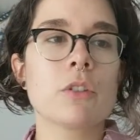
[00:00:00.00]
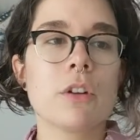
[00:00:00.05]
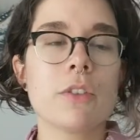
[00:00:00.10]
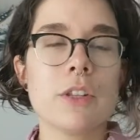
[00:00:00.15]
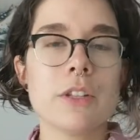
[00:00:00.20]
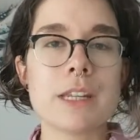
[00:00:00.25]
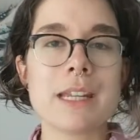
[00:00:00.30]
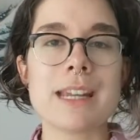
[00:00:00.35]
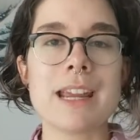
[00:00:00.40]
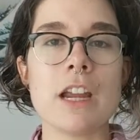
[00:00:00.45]

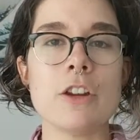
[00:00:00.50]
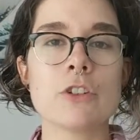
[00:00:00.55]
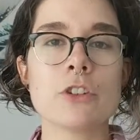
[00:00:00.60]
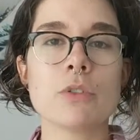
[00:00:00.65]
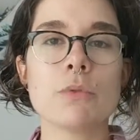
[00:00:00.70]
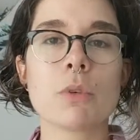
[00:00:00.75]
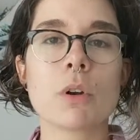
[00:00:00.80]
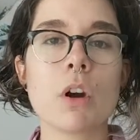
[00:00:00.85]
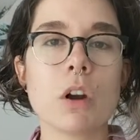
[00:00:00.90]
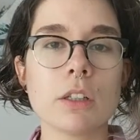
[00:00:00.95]

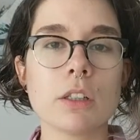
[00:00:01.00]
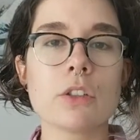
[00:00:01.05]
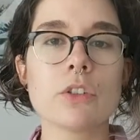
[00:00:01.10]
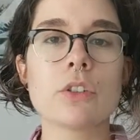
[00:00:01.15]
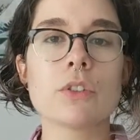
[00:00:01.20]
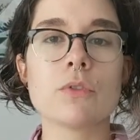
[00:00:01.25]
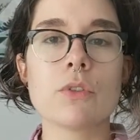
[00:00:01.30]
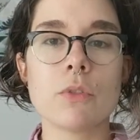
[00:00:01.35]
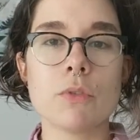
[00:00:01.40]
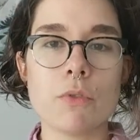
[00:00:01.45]
authentication, regardless
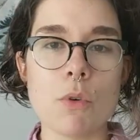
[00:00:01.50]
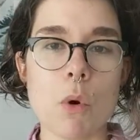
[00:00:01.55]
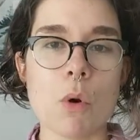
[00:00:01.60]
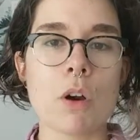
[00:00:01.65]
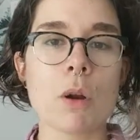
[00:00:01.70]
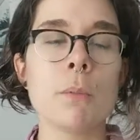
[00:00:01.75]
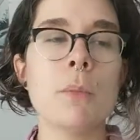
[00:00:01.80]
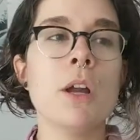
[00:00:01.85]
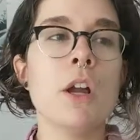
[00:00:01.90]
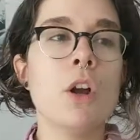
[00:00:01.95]
of the
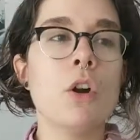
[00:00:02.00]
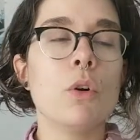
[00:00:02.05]
form,